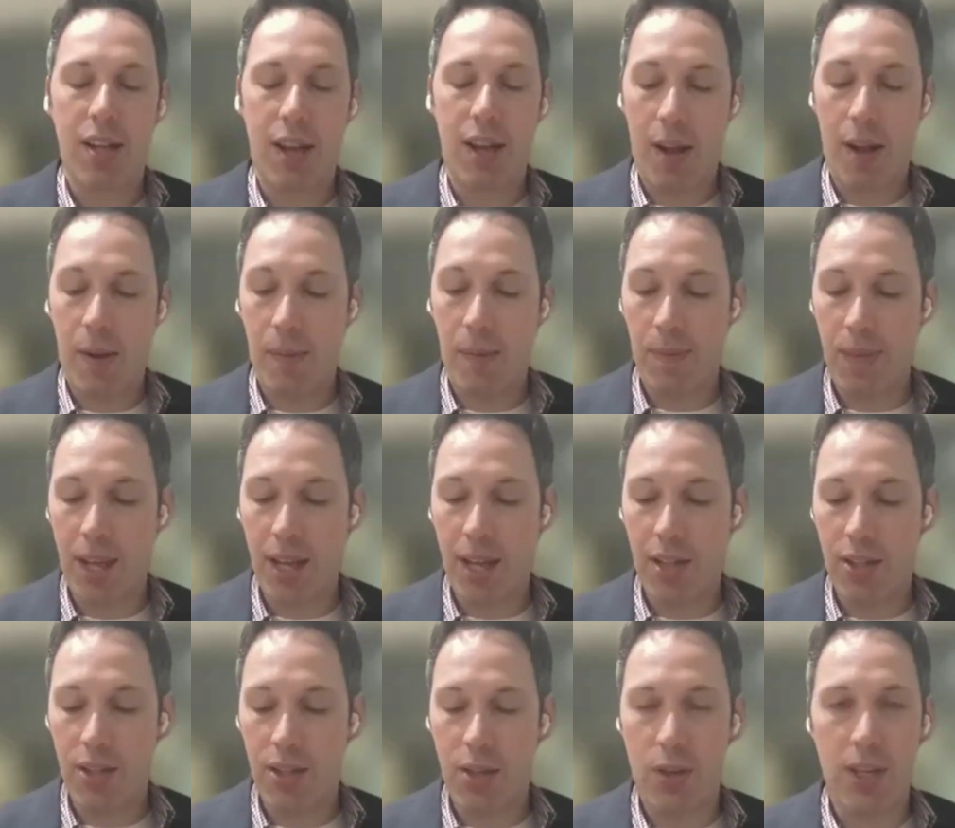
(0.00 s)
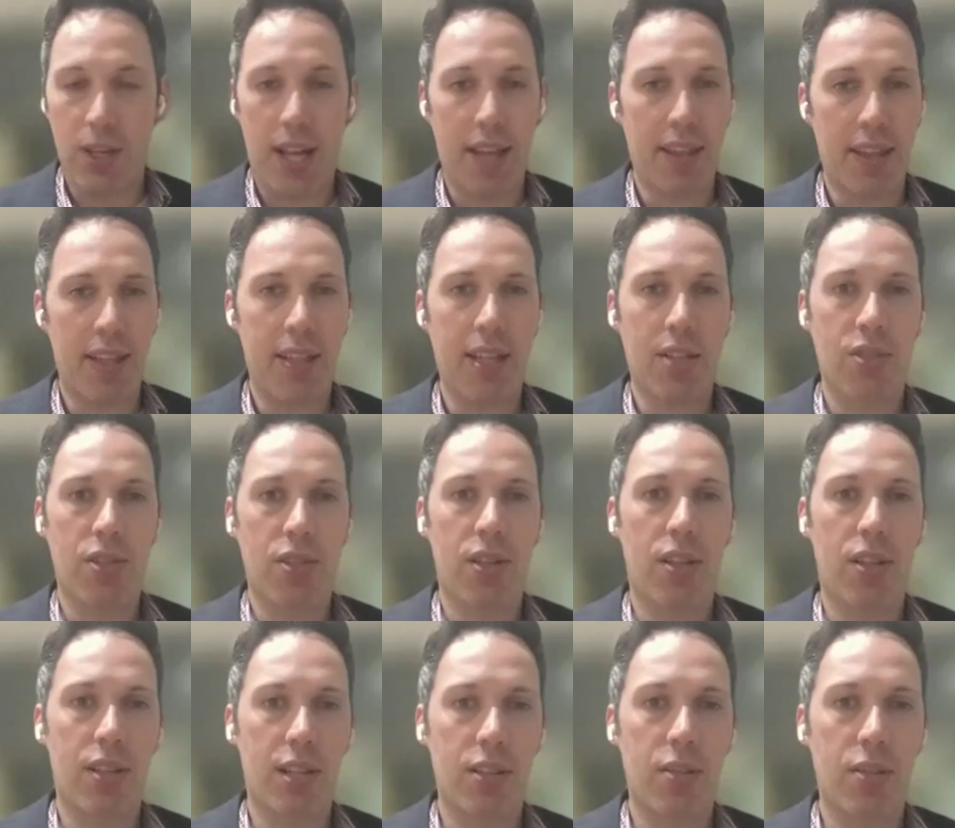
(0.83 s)
Um, and so I think that's
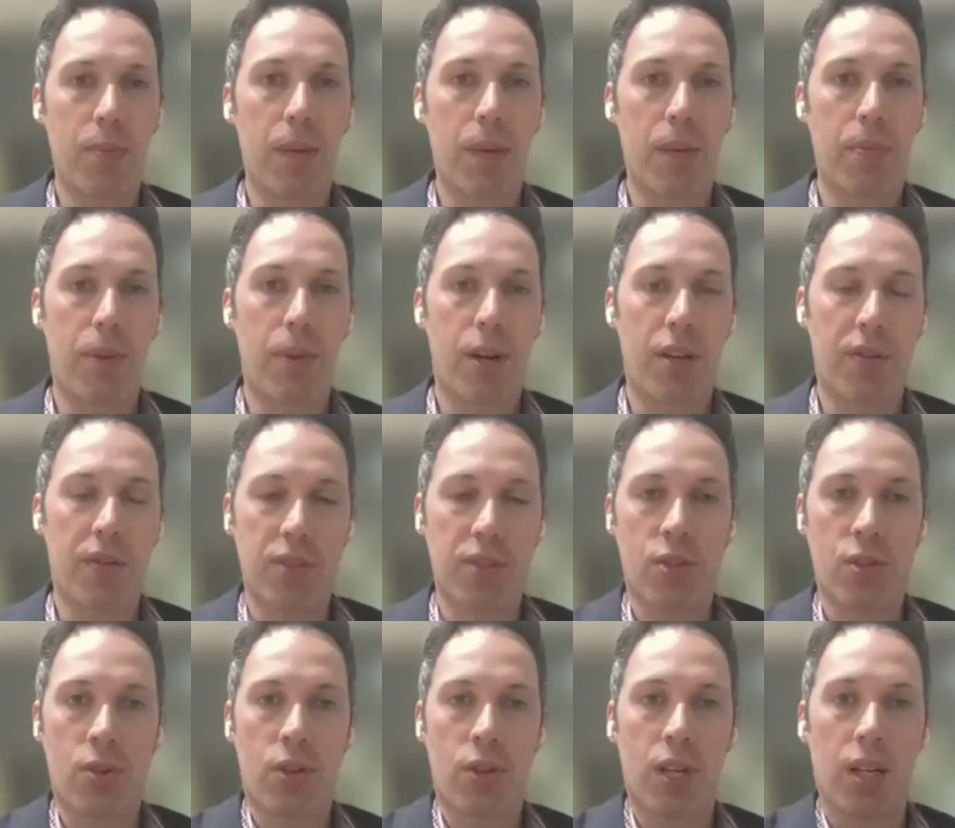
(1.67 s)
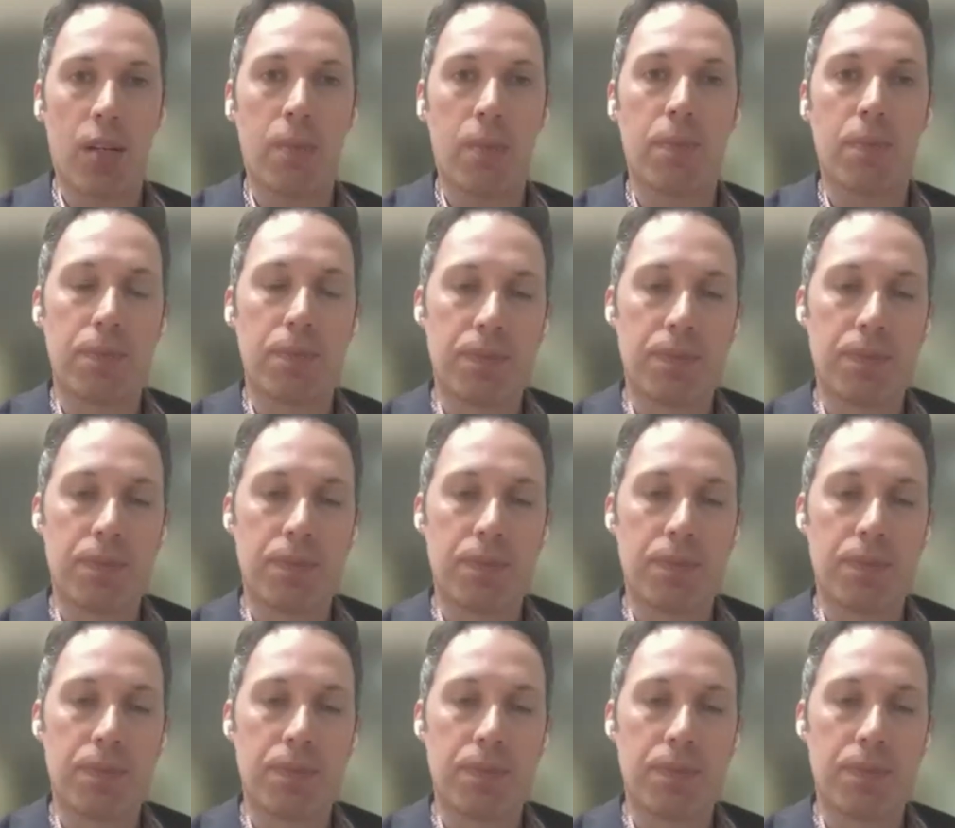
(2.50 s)
a, that's a big part of the story.